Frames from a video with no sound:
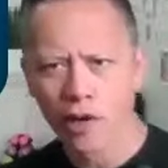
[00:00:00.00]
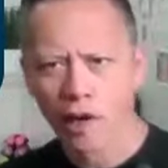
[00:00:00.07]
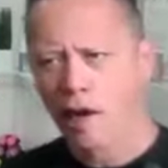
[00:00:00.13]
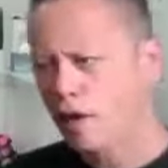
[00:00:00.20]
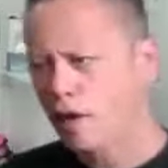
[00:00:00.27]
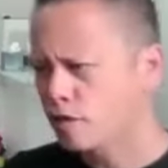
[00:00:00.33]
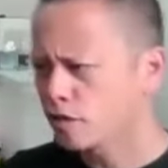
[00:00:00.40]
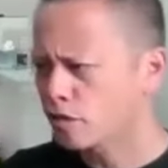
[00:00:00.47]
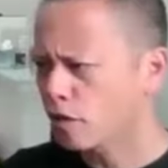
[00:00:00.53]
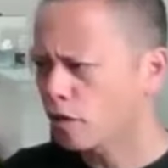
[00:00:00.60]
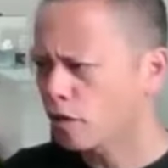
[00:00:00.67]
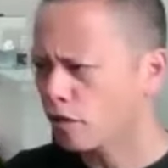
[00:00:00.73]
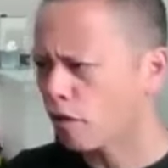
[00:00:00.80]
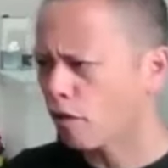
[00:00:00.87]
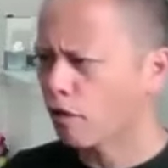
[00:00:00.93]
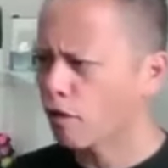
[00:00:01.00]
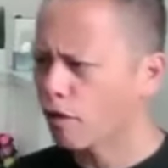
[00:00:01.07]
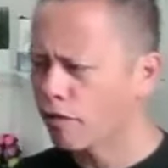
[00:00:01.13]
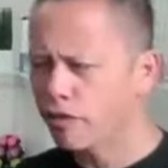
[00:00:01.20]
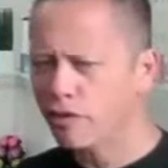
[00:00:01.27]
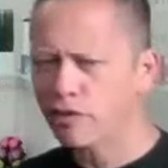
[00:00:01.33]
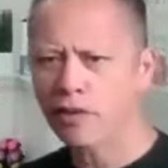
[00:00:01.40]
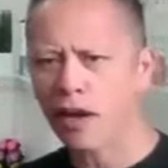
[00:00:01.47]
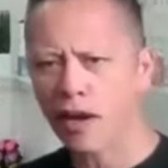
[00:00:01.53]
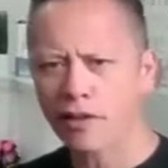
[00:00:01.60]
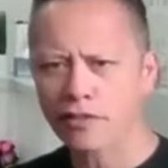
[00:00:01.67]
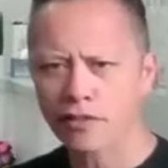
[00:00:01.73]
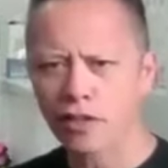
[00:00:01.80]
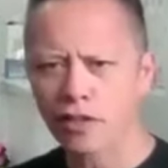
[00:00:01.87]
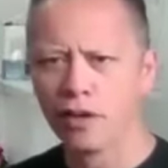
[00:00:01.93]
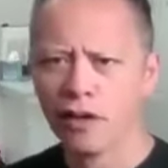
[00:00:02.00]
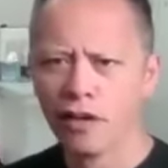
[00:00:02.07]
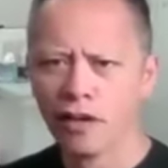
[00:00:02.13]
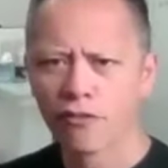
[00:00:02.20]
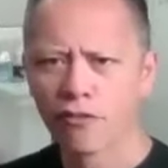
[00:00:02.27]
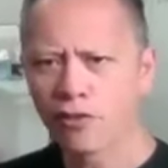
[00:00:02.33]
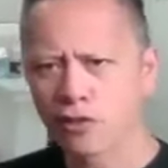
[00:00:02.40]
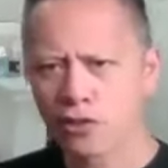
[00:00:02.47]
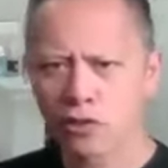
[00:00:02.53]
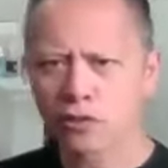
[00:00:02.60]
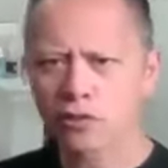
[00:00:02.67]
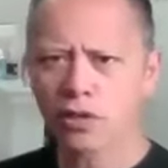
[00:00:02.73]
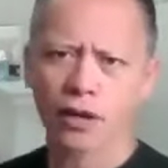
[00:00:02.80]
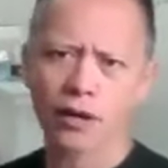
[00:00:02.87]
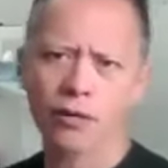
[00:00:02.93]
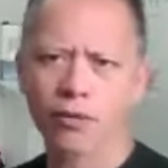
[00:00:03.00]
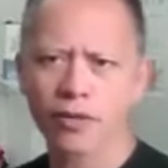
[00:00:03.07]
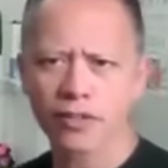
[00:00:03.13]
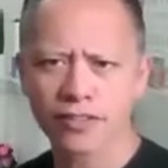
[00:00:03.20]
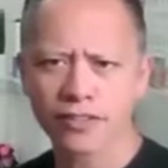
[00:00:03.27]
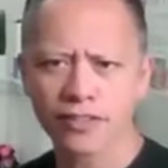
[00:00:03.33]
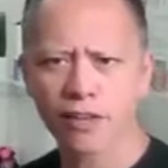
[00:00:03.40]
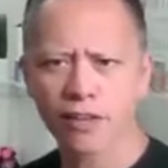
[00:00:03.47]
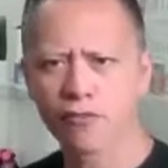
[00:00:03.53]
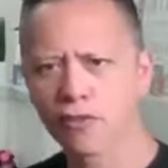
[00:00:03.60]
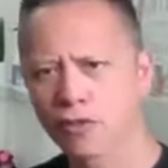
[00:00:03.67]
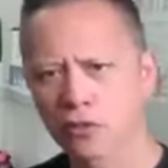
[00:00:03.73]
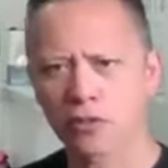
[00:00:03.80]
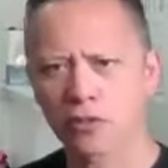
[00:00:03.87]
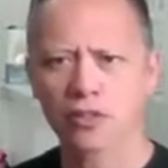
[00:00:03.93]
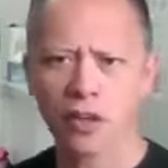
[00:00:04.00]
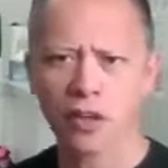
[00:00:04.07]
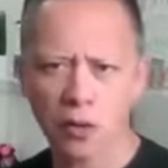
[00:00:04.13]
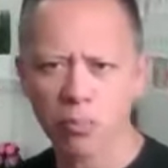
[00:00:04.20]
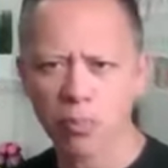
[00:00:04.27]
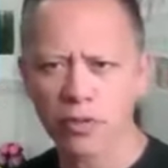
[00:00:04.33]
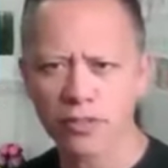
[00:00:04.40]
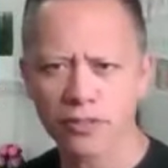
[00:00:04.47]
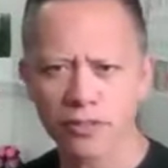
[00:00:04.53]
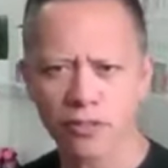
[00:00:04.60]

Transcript: And it's like, oh, this guy's a physical terrorist, not a physical therapist.